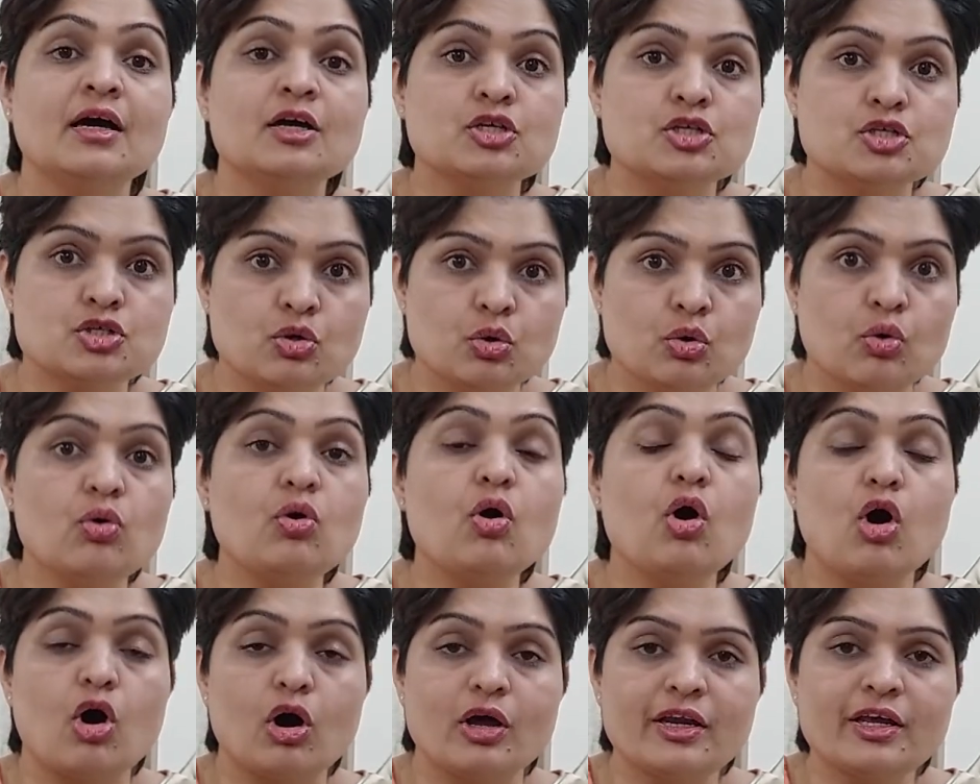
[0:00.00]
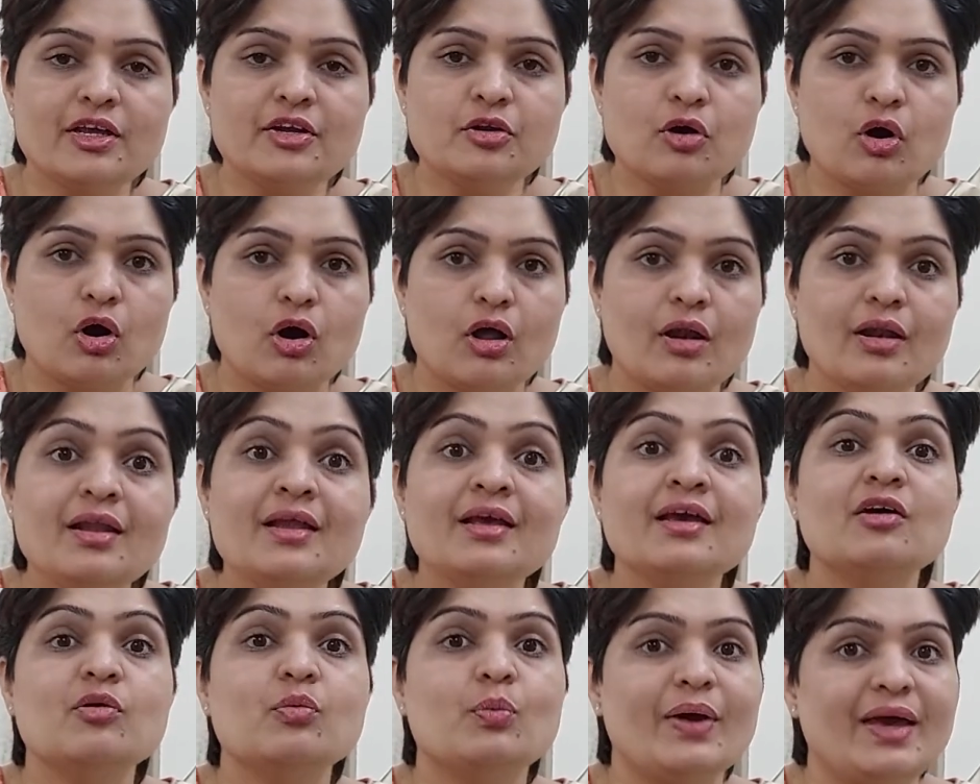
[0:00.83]
So, all in all,
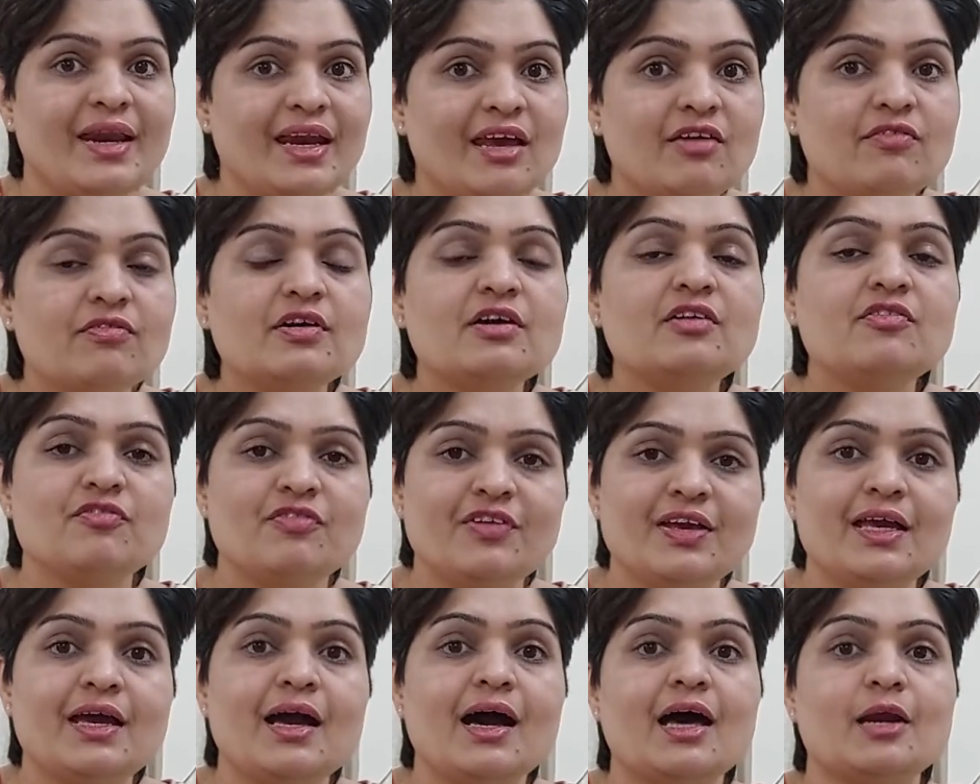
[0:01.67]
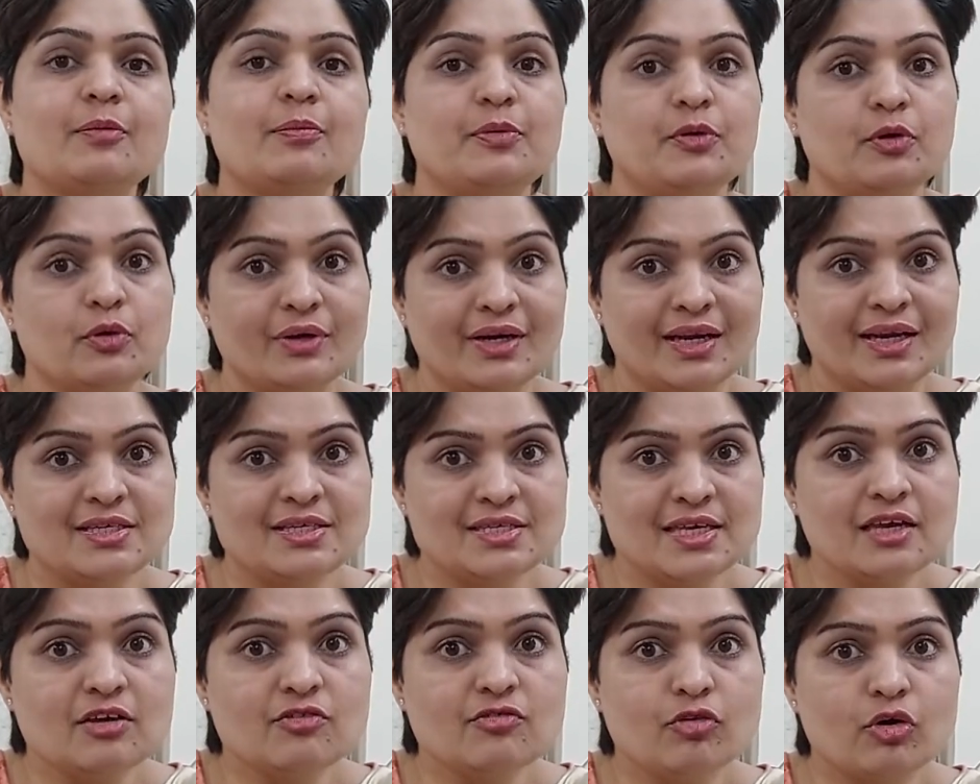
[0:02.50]
whenever we are
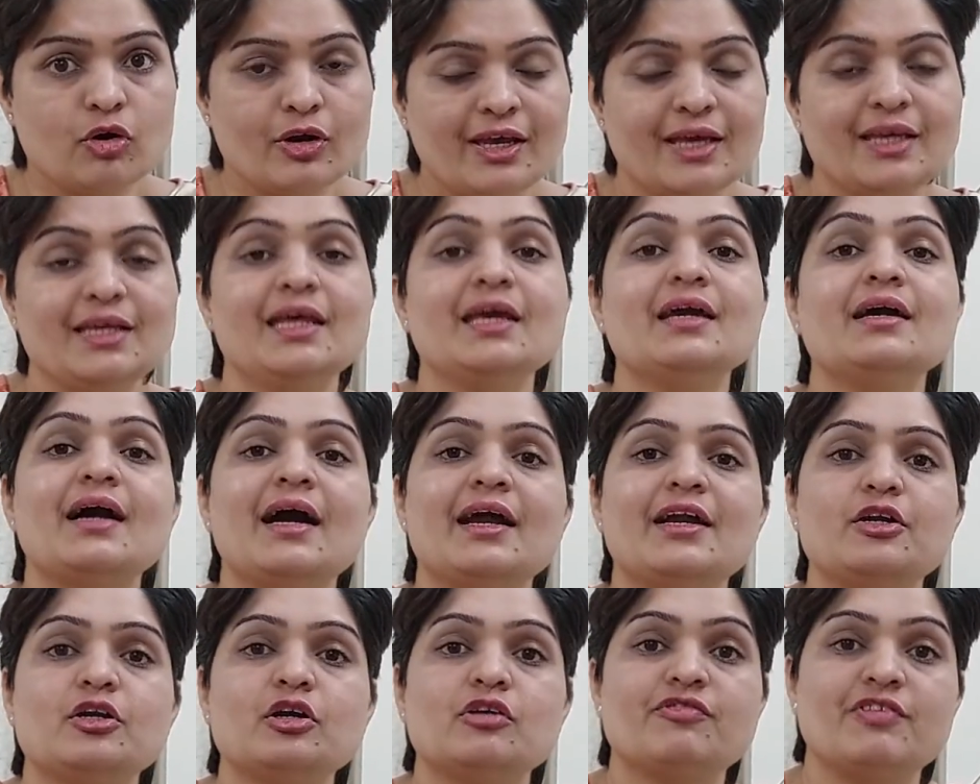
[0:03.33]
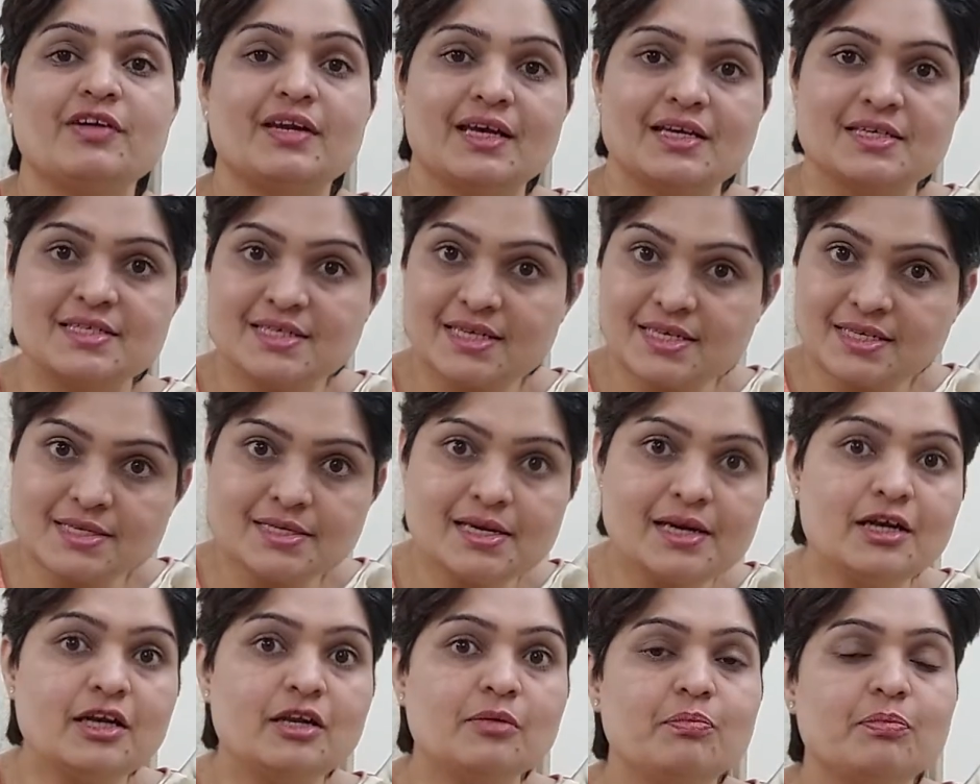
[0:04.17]
progressing for any kind of an
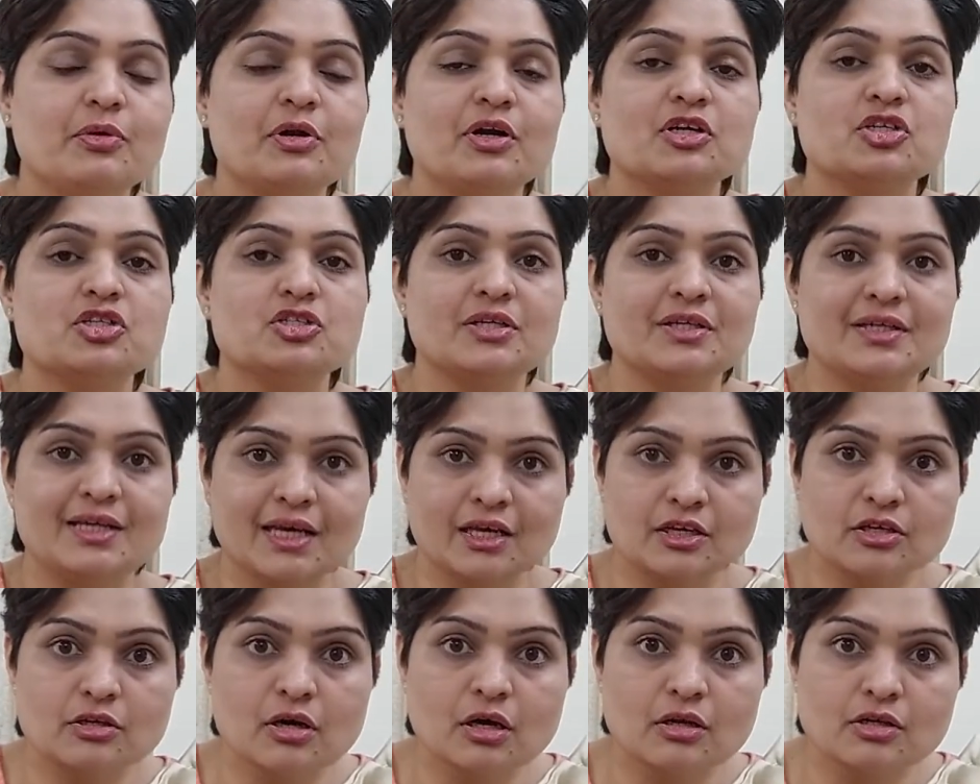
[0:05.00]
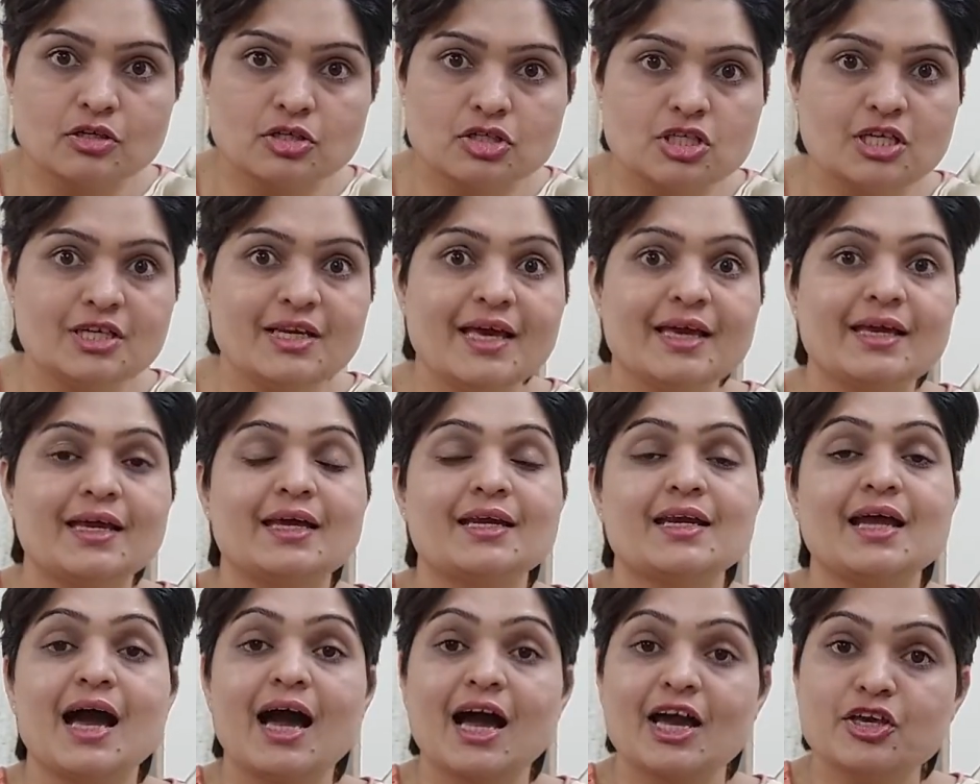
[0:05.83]
assisted reproduction technology like
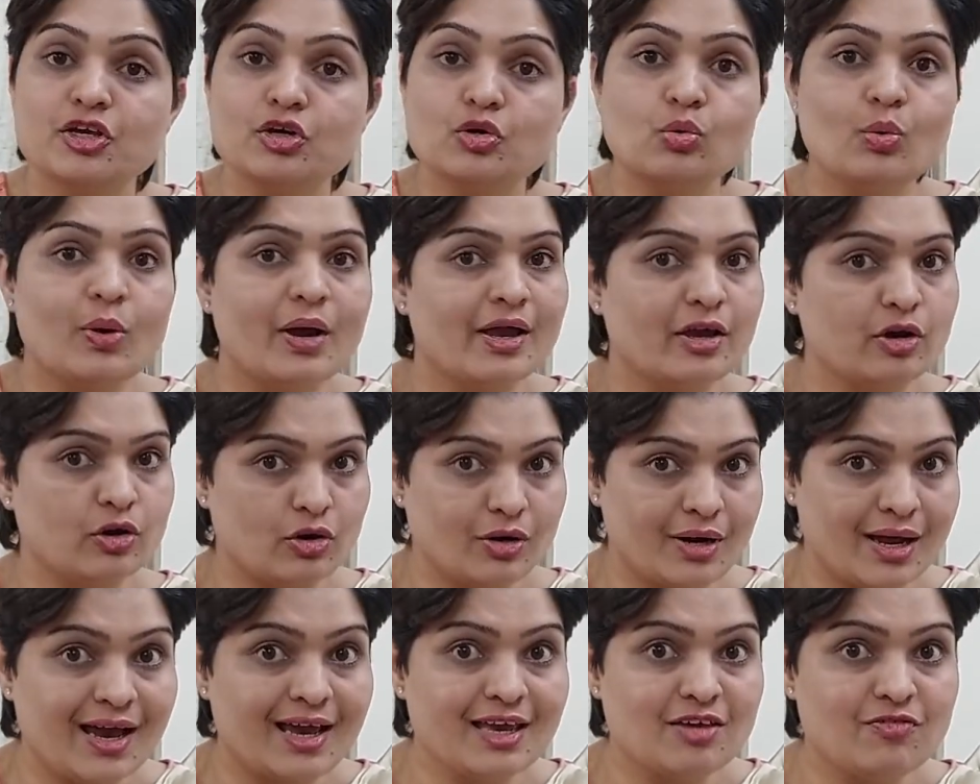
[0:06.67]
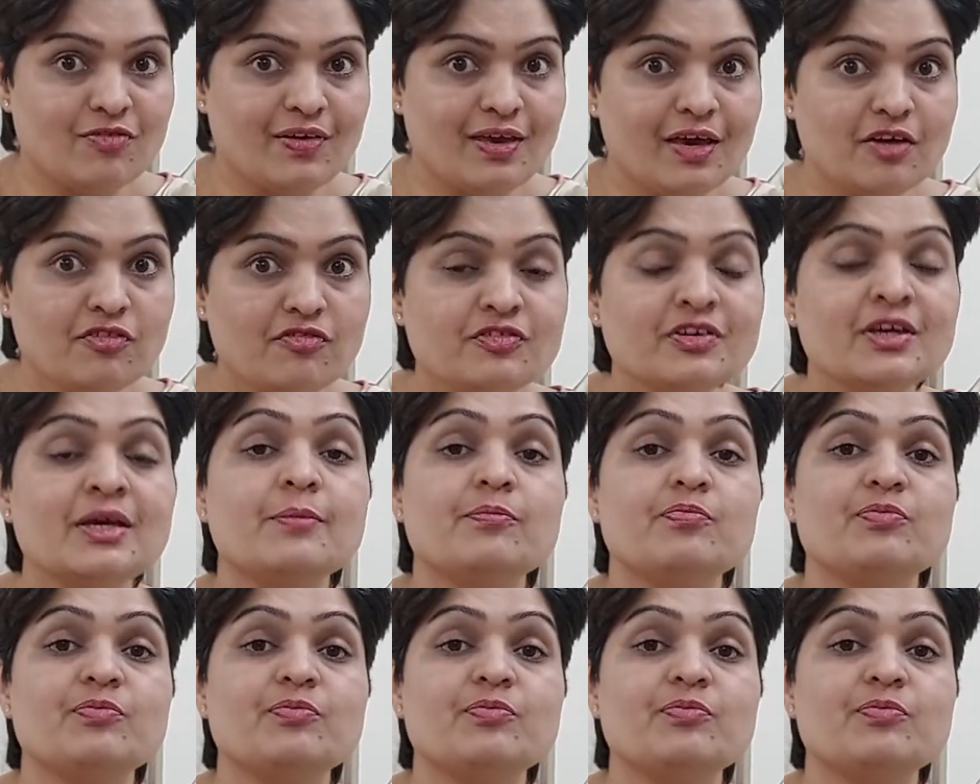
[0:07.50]
an IUI or IVF,